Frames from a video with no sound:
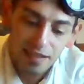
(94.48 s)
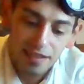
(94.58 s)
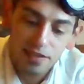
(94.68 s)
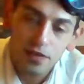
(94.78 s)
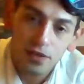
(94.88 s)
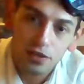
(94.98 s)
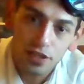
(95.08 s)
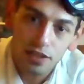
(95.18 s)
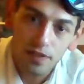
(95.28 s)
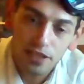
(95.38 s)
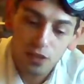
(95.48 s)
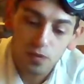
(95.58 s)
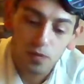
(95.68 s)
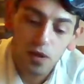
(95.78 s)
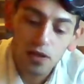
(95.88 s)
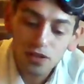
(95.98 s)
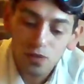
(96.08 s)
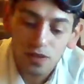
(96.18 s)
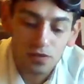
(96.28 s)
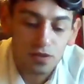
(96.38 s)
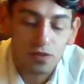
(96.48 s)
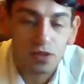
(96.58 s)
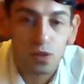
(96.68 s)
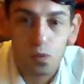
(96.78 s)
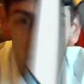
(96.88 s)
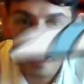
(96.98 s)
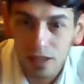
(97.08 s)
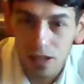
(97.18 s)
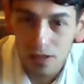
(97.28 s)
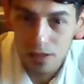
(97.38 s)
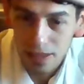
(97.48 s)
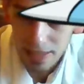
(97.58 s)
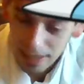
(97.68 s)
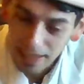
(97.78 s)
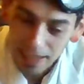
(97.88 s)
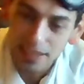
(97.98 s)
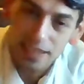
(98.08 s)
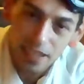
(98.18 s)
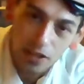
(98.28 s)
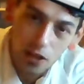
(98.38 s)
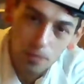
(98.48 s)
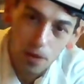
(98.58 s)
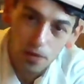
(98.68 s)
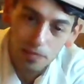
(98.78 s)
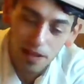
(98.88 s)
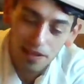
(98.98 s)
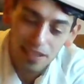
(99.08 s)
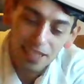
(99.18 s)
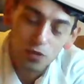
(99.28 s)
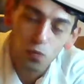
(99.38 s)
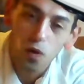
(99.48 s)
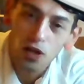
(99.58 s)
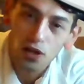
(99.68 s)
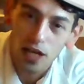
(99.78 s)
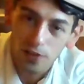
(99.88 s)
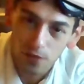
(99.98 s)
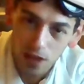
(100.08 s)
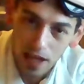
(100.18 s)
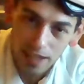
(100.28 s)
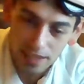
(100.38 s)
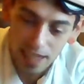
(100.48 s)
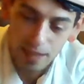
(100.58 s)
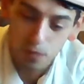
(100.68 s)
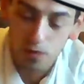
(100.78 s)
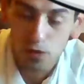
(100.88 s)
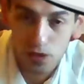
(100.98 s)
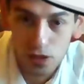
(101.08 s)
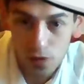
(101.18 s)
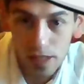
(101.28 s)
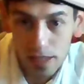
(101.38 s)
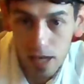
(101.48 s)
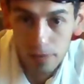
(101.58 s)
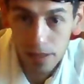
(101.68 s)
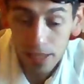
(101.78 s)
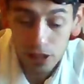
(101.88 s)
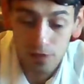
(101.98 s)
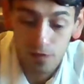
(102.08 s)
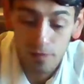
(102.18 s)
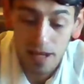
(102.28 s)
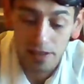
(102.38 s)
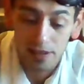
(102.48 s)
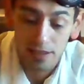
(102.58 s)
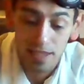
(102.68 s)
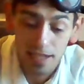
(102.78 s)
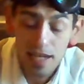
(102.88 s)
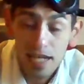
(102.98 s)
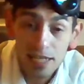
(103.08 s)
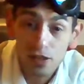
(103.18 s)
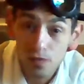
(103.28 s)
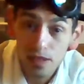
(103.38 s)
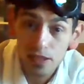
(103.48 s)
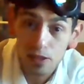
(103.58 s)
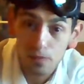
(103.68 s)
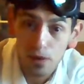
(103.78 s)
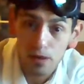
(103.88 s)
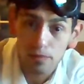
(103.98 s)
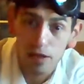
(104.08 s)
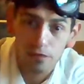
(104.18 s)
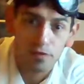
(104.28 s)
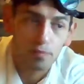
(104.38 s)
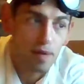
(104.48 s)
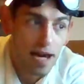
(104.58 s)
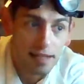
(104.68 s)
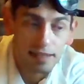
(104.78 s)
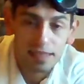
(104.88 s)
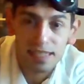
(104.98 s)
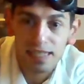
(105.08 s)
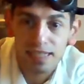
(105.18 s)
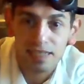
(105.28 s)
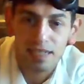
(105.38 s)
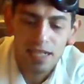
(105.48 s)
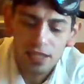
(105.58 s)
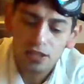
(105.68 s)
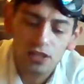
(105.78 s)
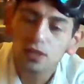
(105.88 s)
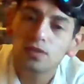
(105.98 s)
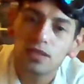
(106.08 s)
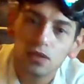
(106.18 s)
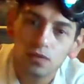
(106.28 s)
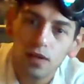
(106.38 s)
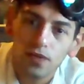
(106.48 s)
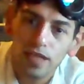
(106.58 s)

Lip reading: In the 3rd generation, we were also introduced to Wingull. It's like a seagull Pokemon. It's water and flying type, which was a great combination for back in the day. It's a really good Pokemon for battling and just using throughout the